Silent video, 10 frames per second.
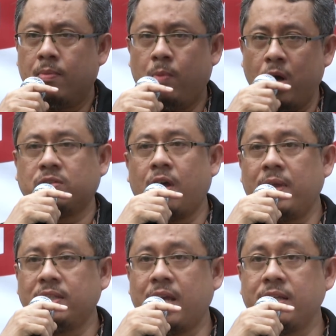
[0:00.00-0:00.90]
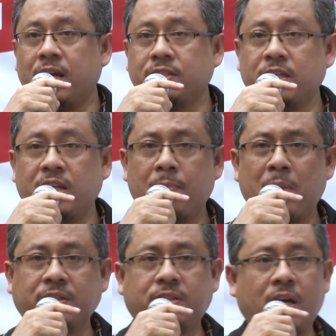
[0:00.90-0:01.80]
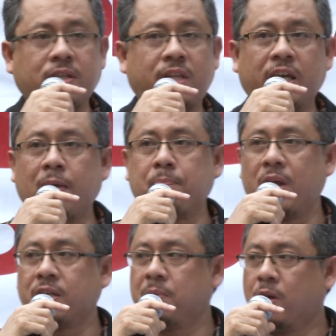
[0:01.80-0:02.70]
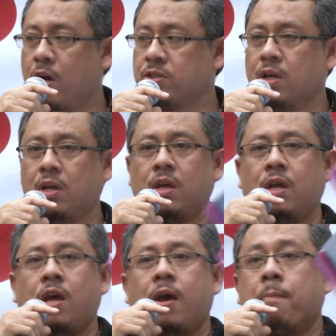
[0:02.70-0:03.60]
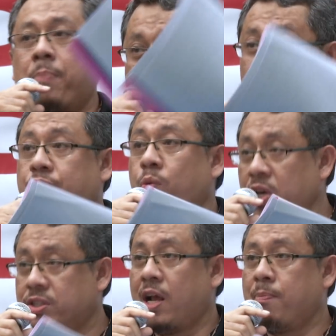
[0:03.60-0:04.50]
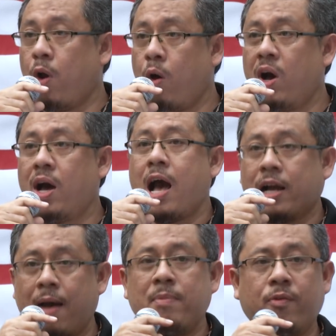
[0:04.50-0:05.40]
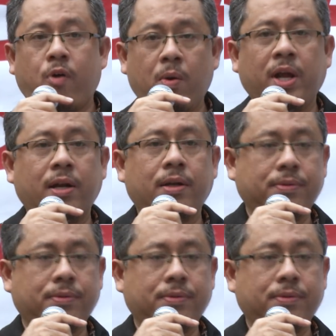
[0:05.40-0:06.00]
Most of the changes in Malaysia is taking place because brave whistleblowers are coming forward.